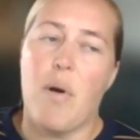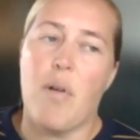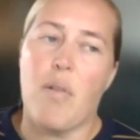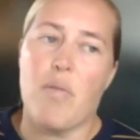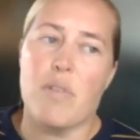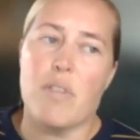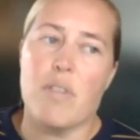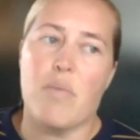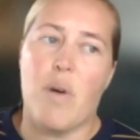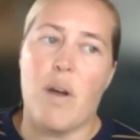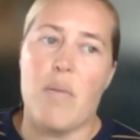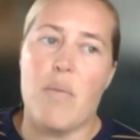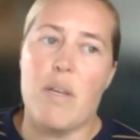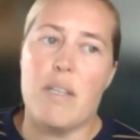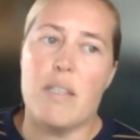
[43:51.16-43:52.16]
part of the reason
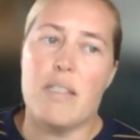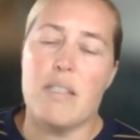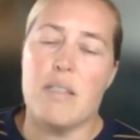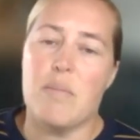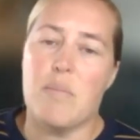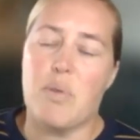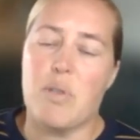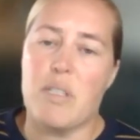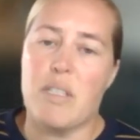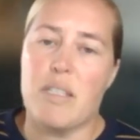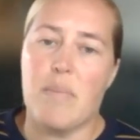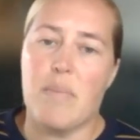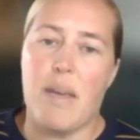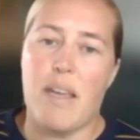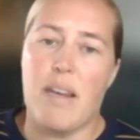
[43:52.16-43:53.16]
why we didn't
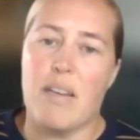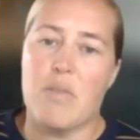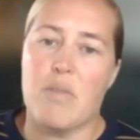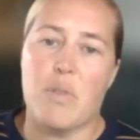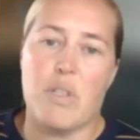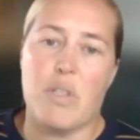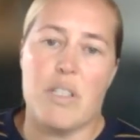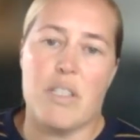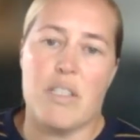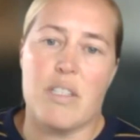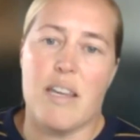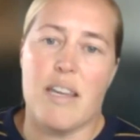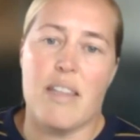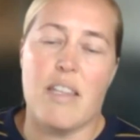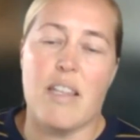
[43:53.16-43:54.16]
participate is really just
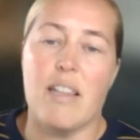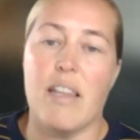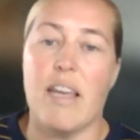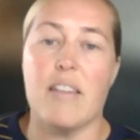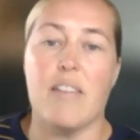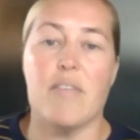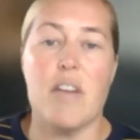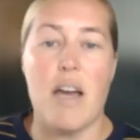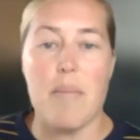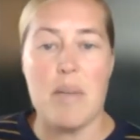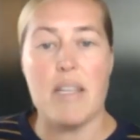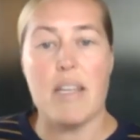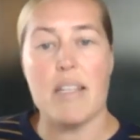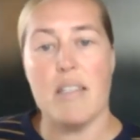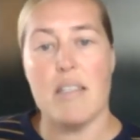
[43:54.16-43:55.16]
the length of time
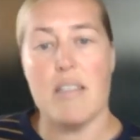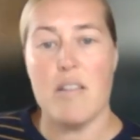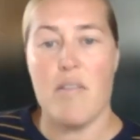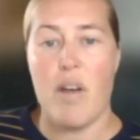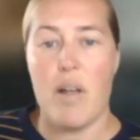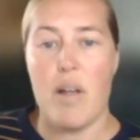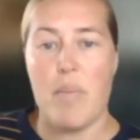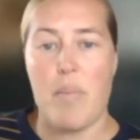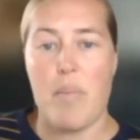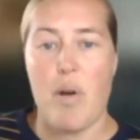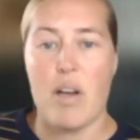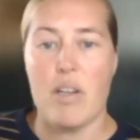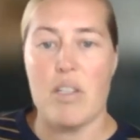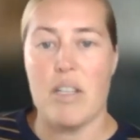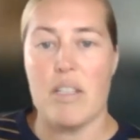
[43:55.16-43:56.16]
it takes to develop a
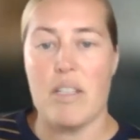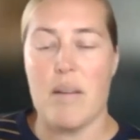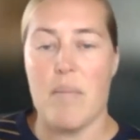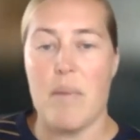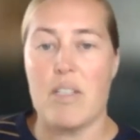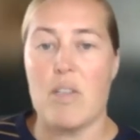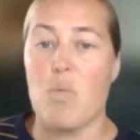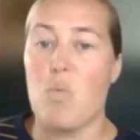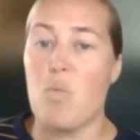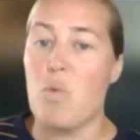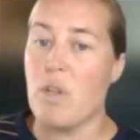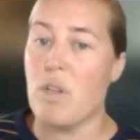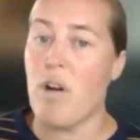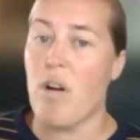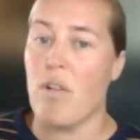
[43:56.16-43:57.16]
project and it makes it
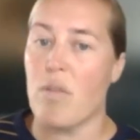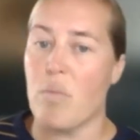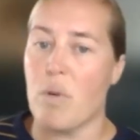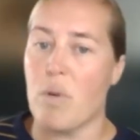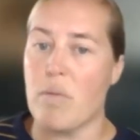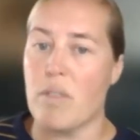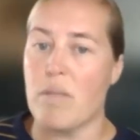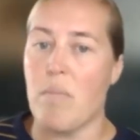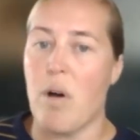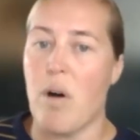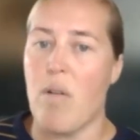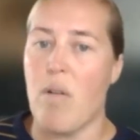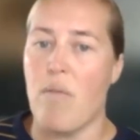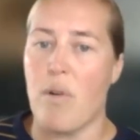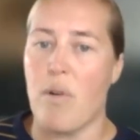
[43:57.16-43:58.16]
really hard to work with
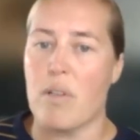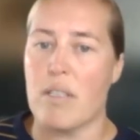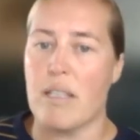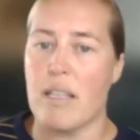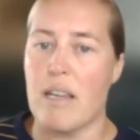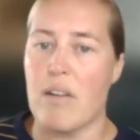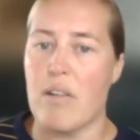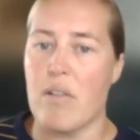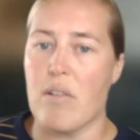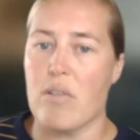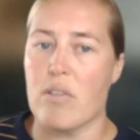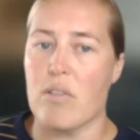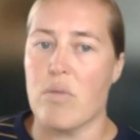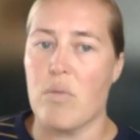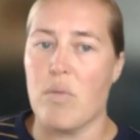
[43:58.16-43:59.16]
small forest
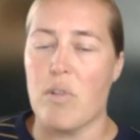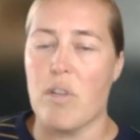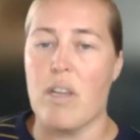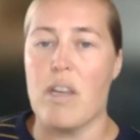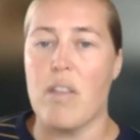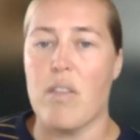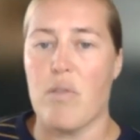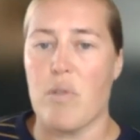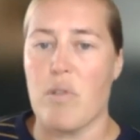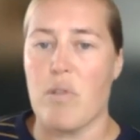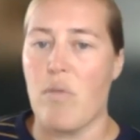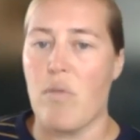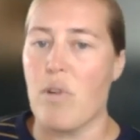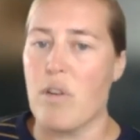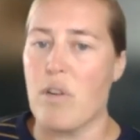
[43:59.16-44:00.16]
landowners so we're looking at three to
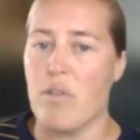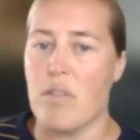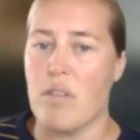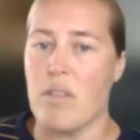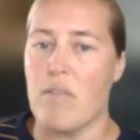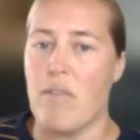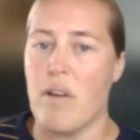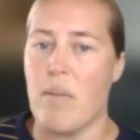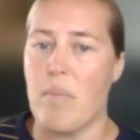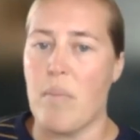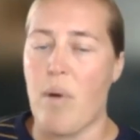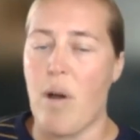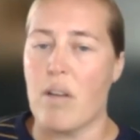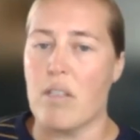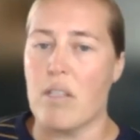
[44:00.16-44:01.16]
four years to develop a
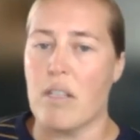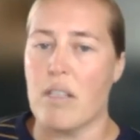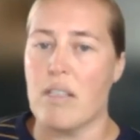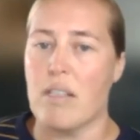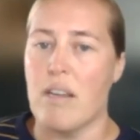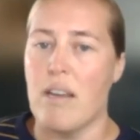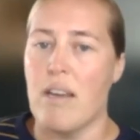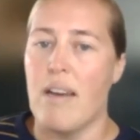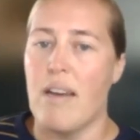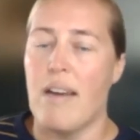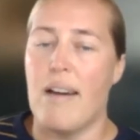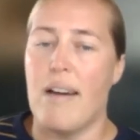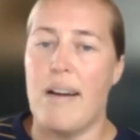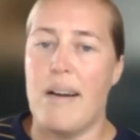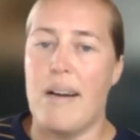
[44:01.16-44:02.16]
project
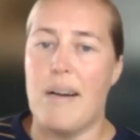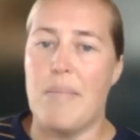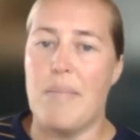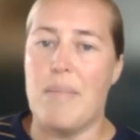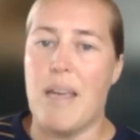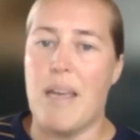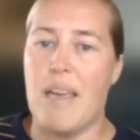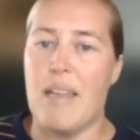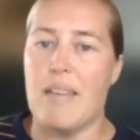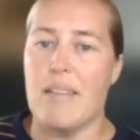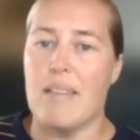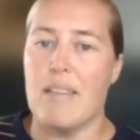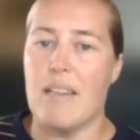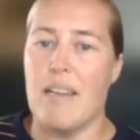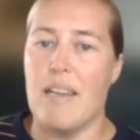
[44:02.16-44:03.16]
um, and